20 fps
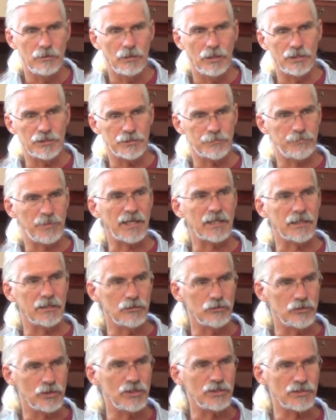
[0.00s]
a speck
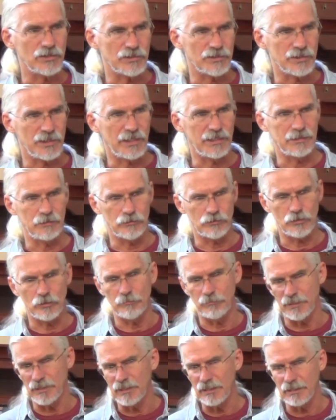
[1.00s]
in Jesus' eye. You
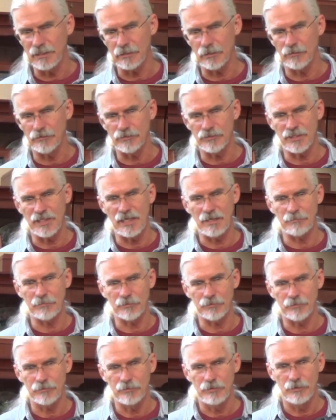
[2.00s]
shouldn't be healing on the Sabbath.